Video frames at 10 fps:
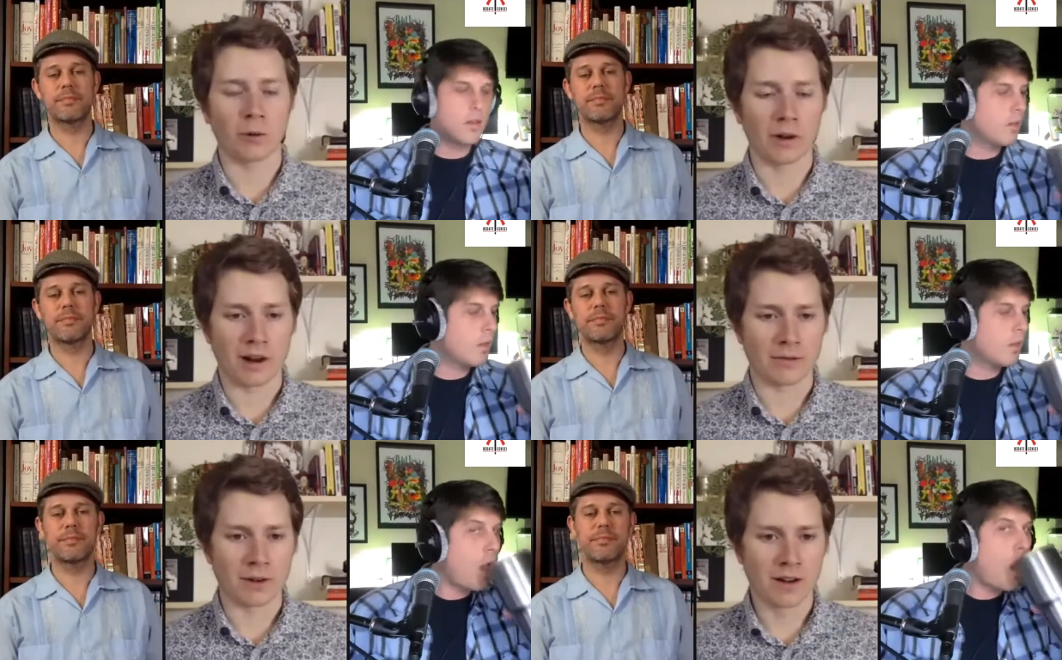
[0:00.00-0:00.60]
Speaker 1: or
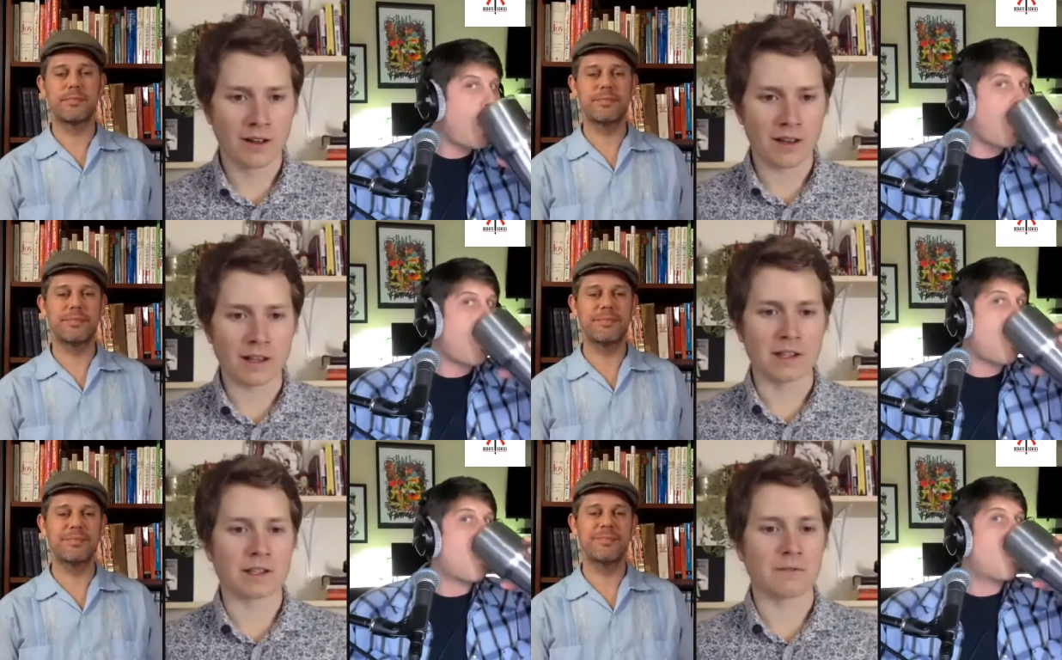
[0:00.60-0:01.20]
whatever
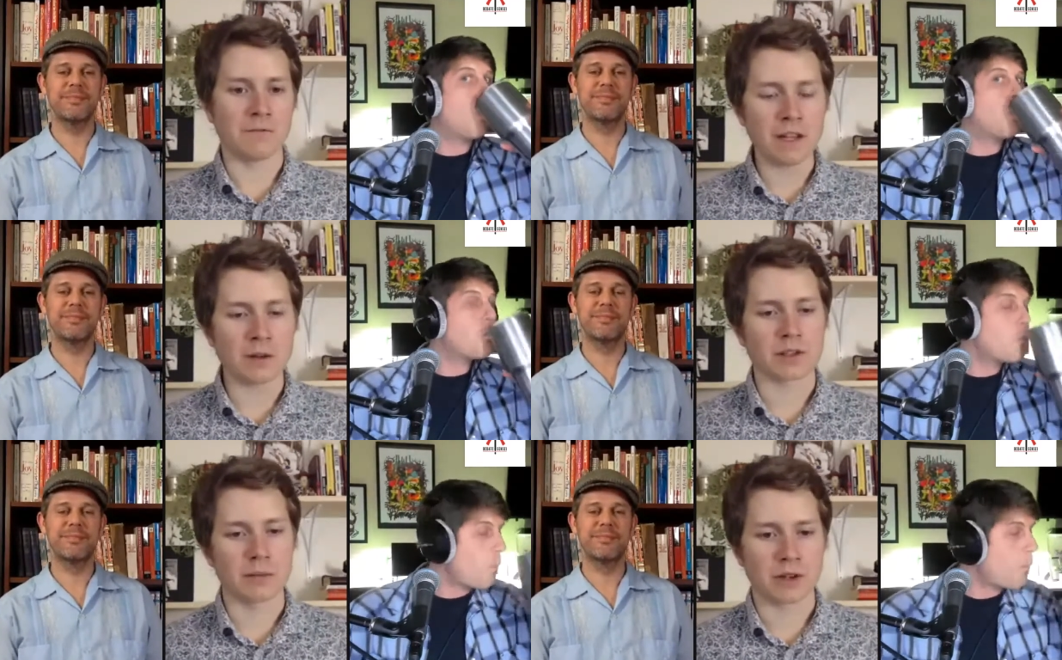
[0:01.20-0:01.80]
is
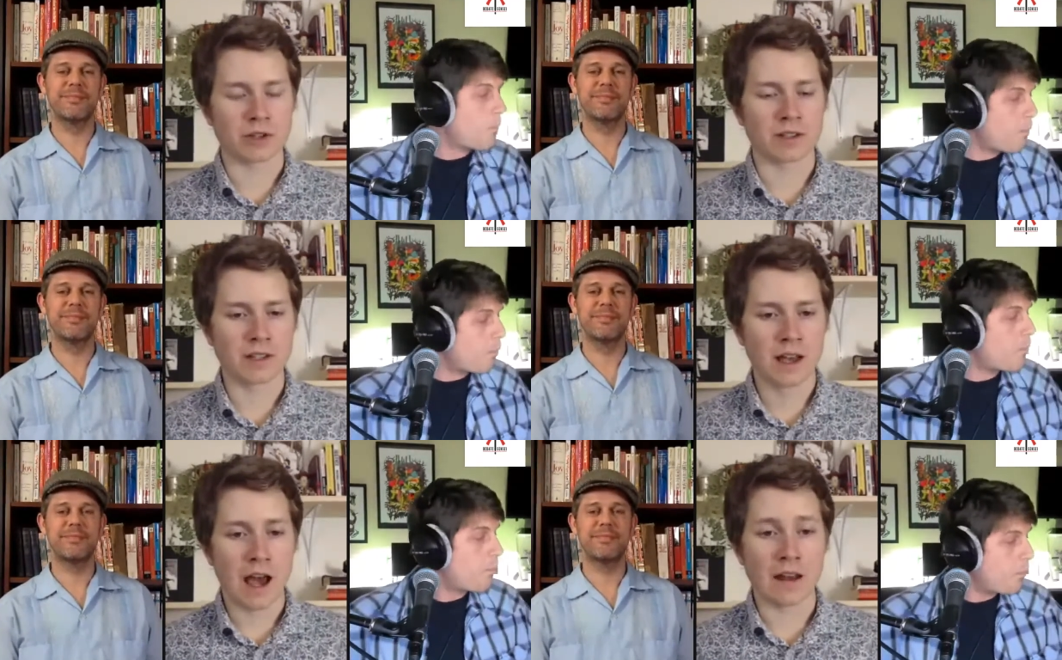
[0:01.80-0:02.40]
video submissions.